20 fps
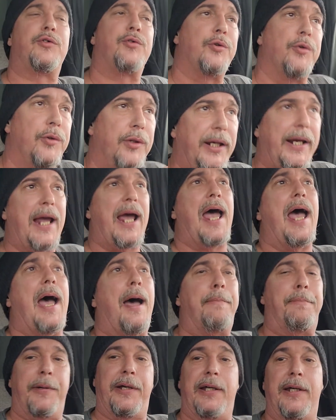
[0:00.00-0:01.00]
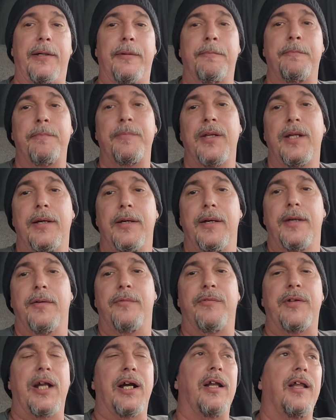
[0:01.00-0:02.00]
truly happy,
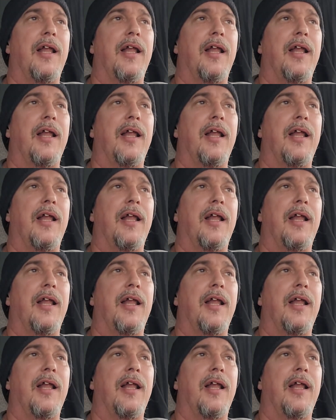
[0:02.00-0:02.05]
then a